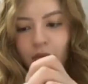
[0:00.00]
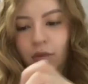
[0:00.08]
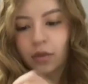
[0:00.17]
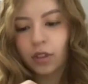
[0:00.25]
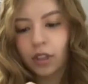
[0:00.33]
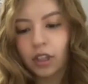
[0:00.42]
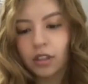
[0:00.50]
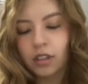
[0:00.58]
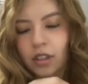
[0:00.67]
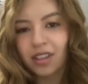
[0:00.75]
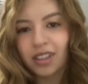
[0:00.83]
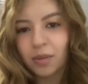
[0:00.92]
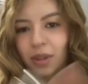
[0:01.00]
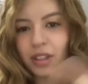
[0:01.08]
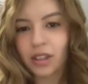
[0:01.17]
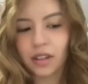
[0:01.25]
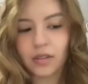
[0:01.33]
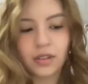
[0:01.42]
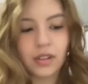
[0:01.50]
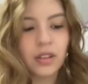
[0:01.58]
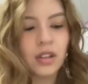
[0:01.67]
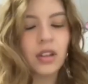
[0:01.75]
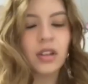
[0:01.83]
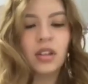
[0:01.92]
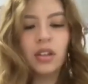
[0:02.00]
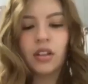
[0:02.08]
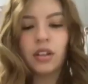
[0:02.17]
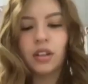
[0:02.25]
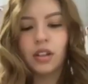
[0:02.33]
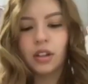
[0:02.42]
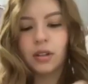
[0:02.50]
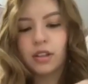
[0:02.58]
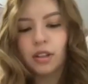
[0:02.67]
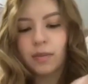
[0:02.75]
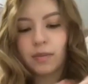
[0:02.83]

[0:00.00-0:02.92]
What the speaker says: Okay, see, this one didn't even... Oh, let's see.